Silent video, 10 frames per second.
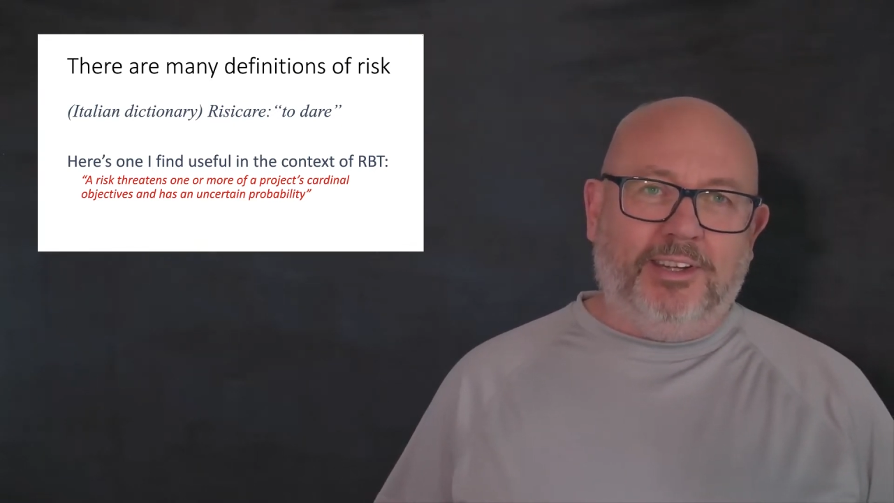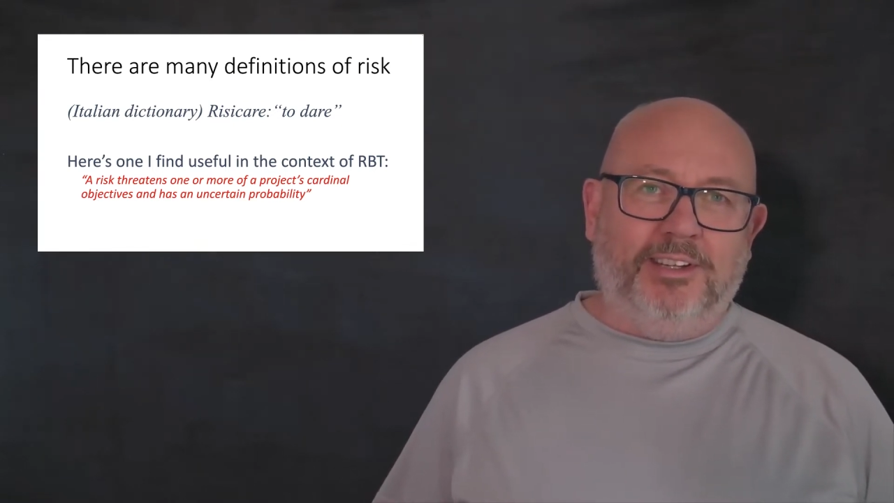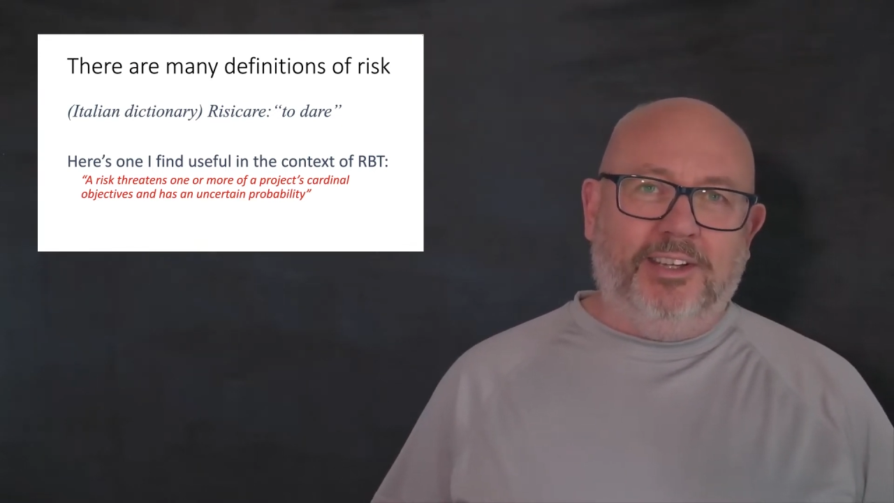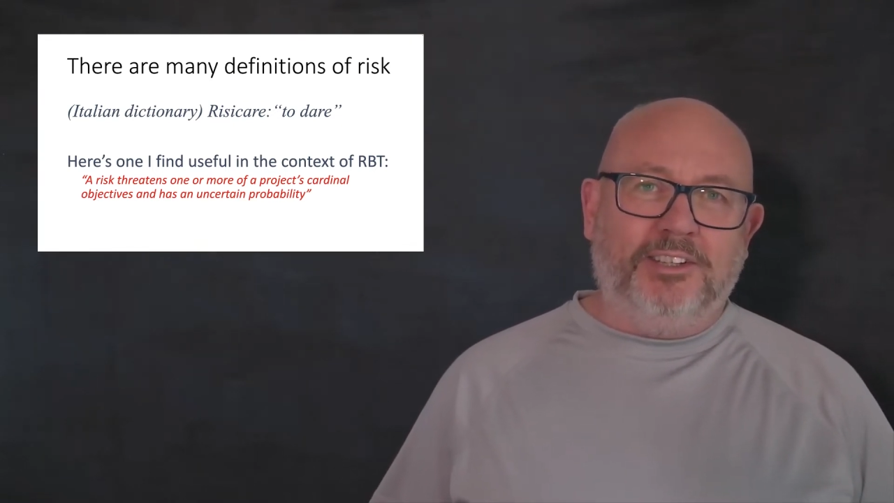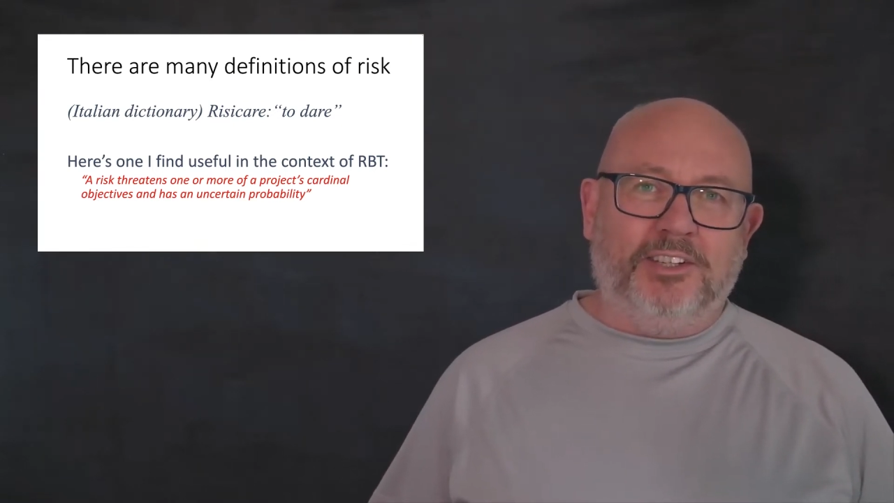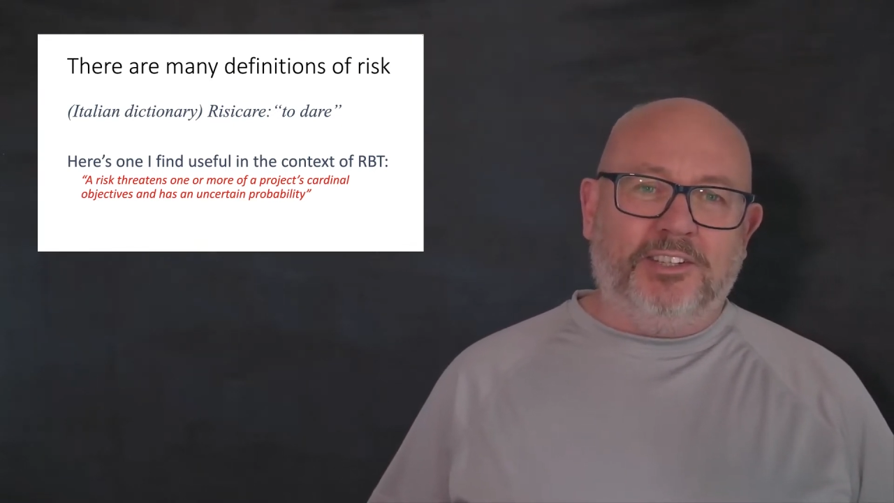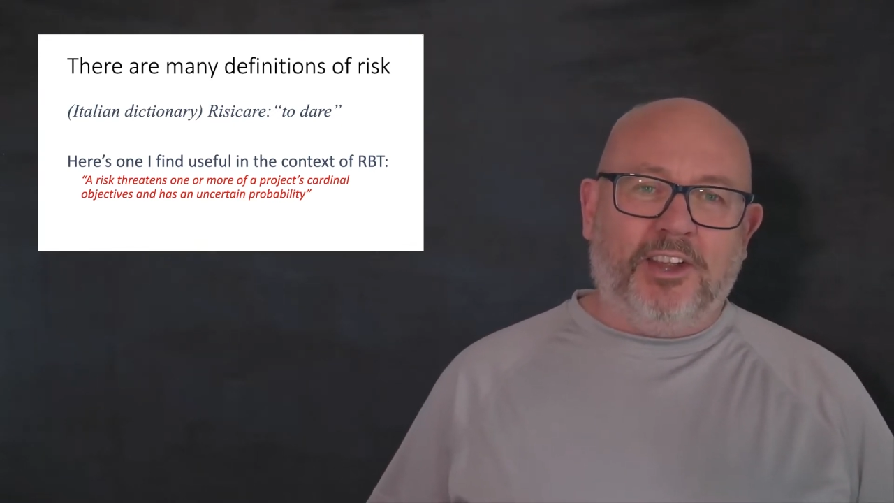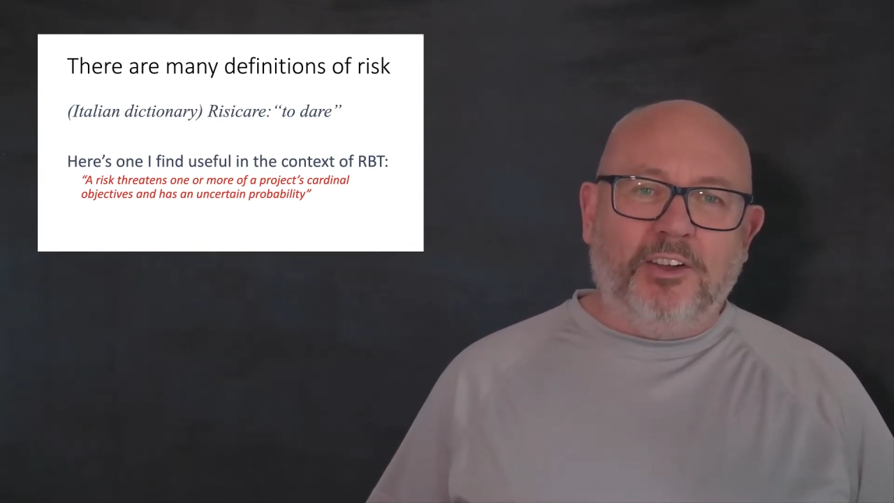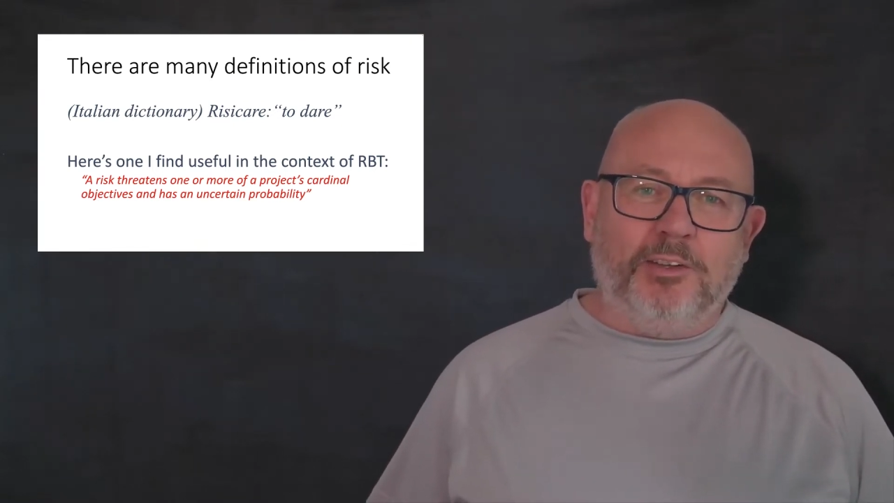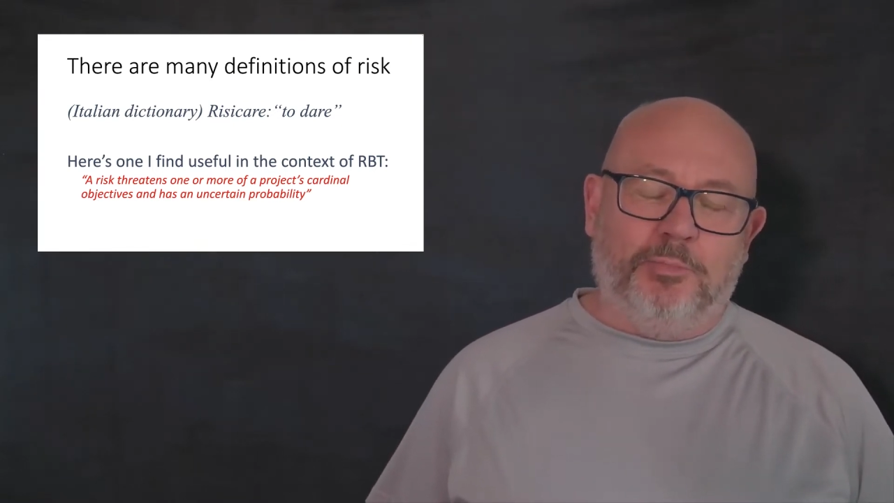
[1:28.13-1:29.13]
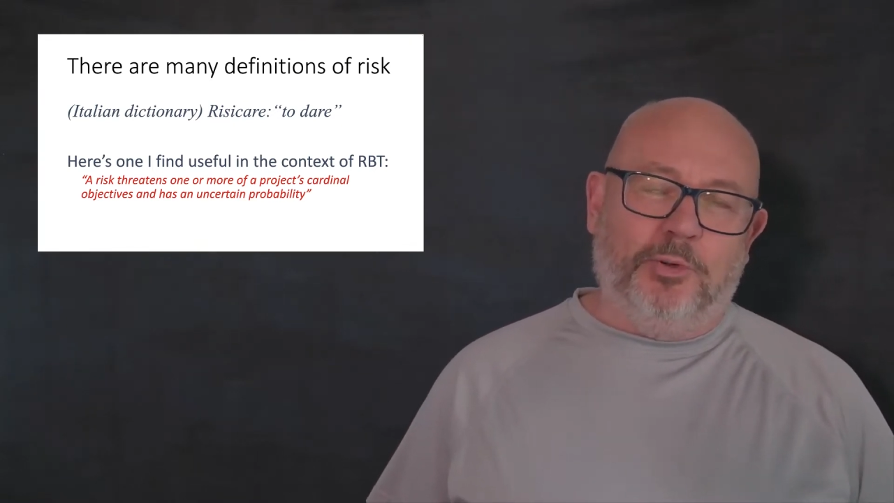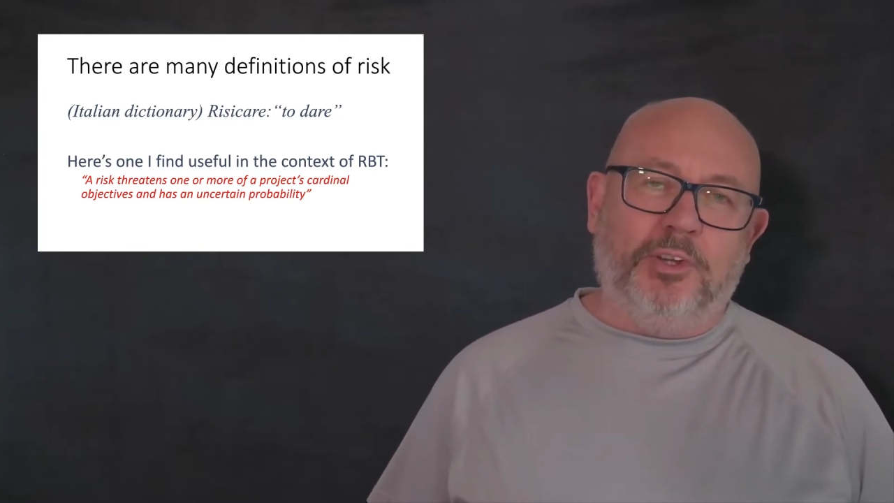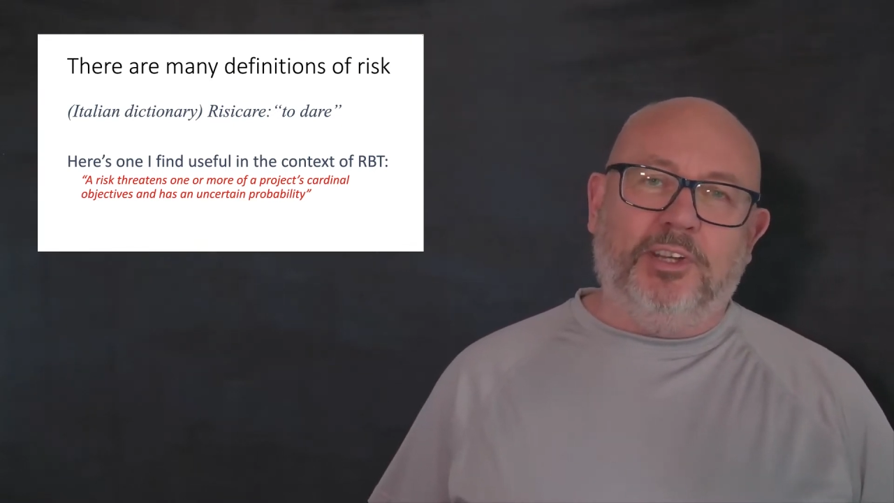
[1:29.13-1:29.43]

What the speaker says: as a starting point